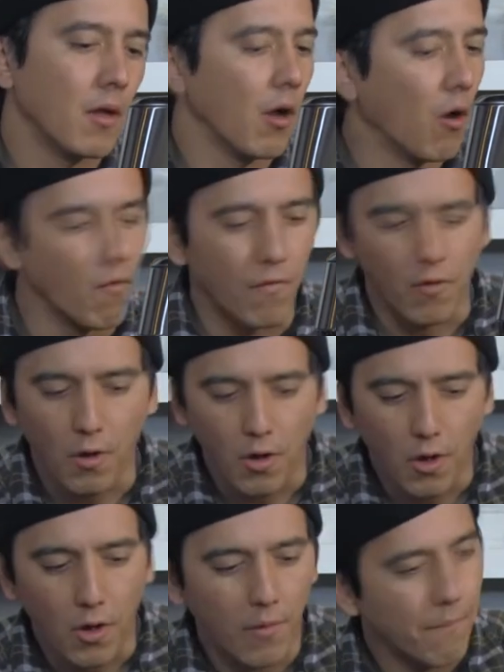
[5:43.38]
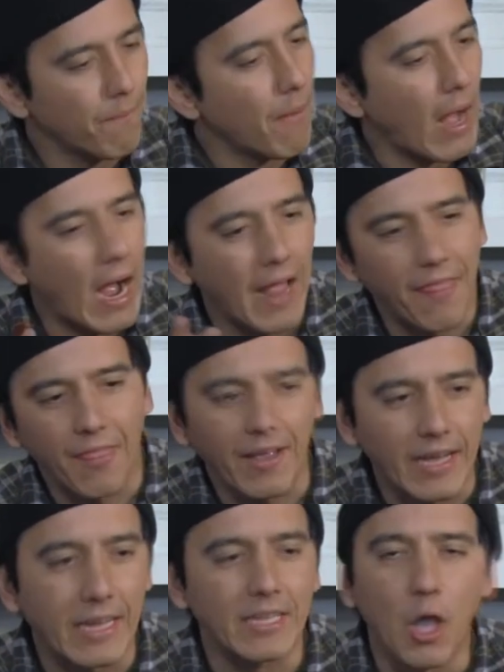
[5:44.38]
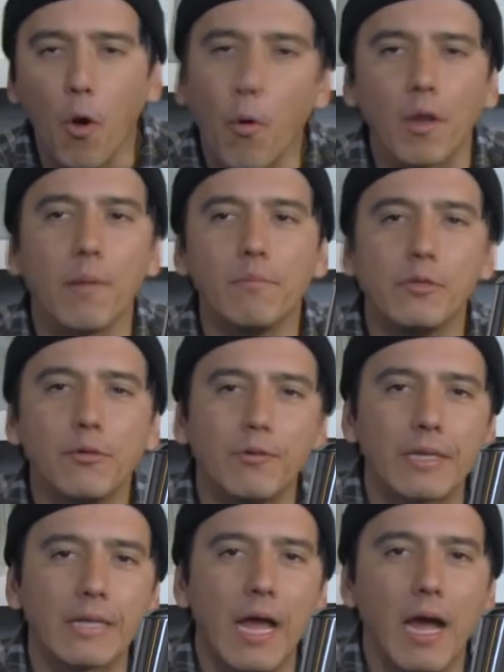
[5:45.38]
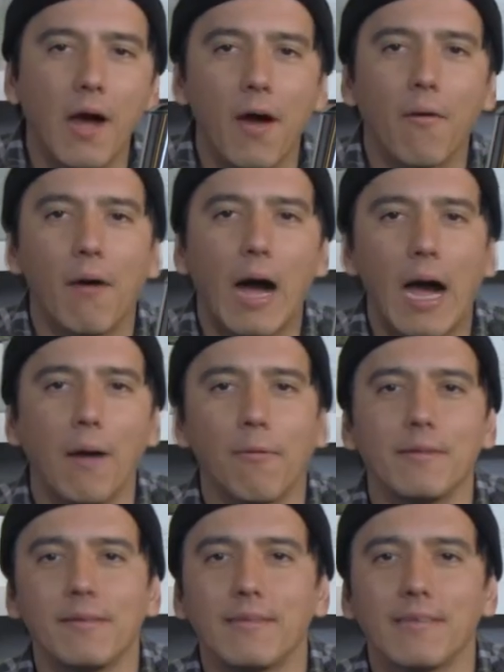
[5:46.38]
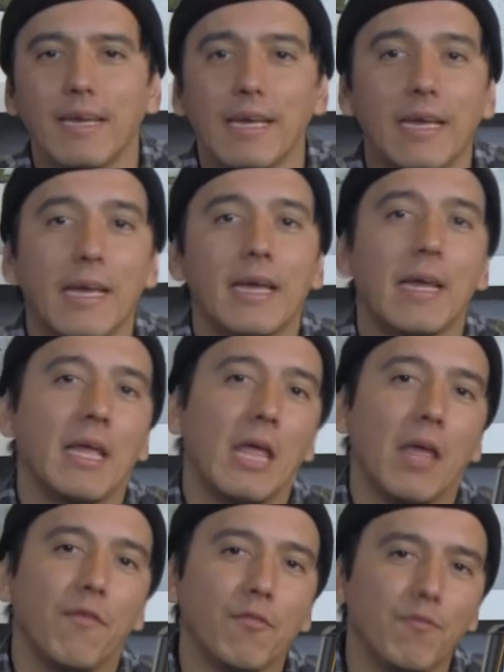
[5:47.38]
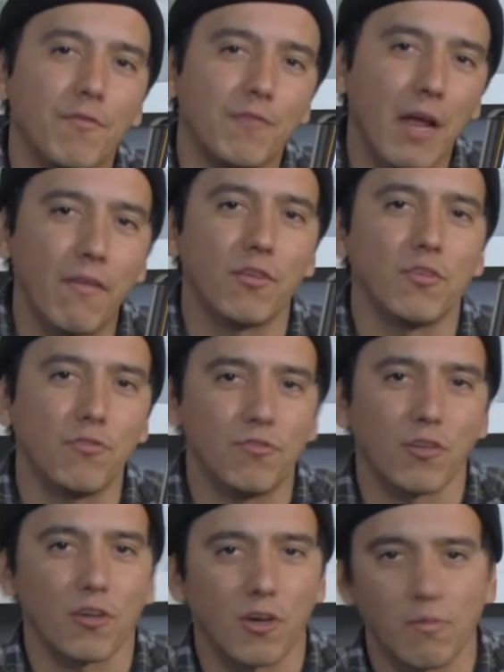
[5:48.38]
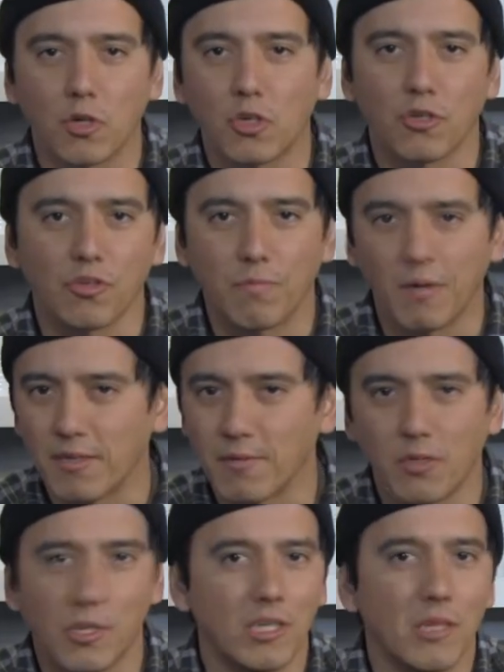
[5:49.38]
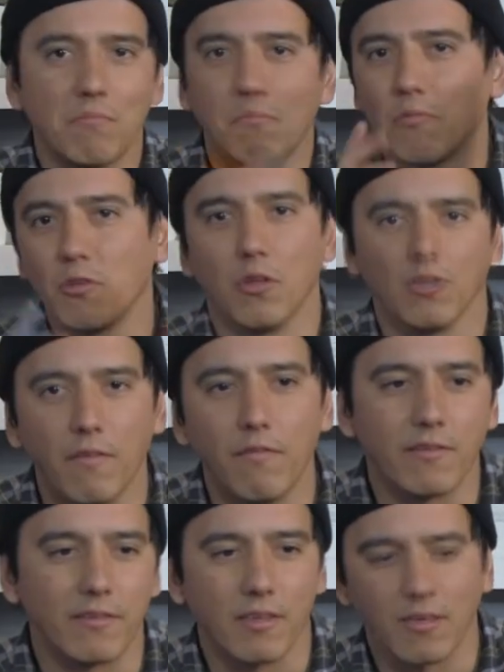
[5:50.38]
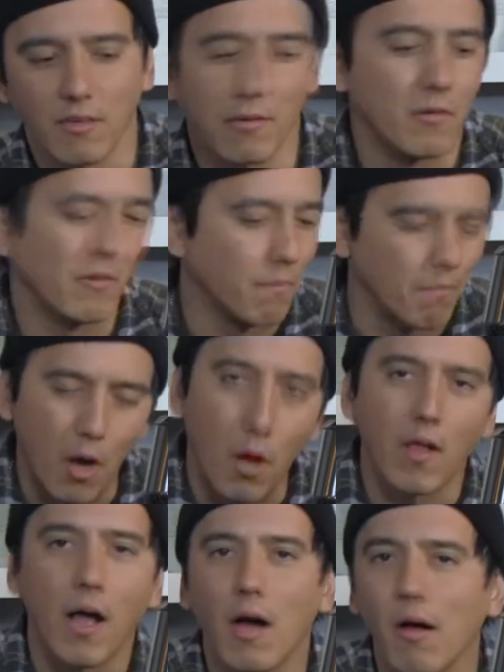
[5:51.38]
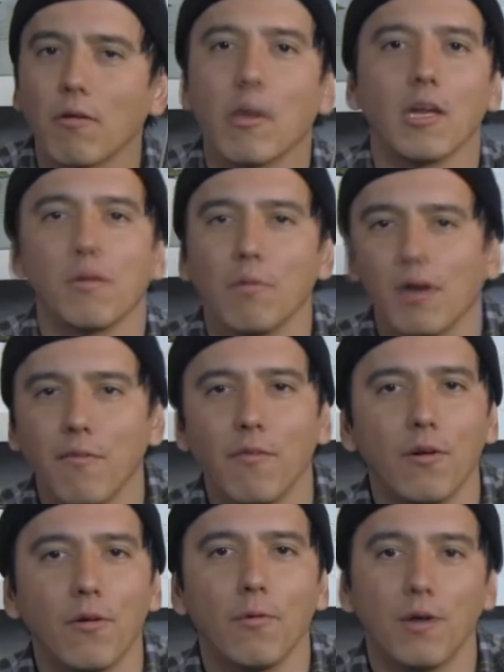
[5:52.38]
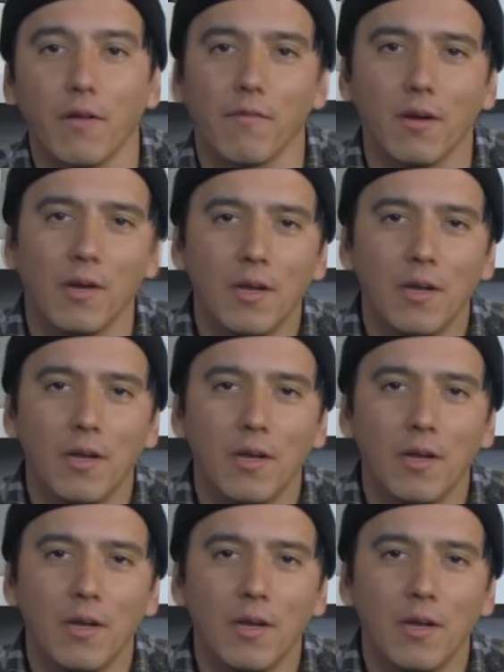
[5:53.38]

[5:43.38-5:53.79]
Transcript: Overall, I think I know what I'm doing now. I would say if you've never used a commercial espresso machine, you'll love this thing. You'll ball out, get a Breville, whatever.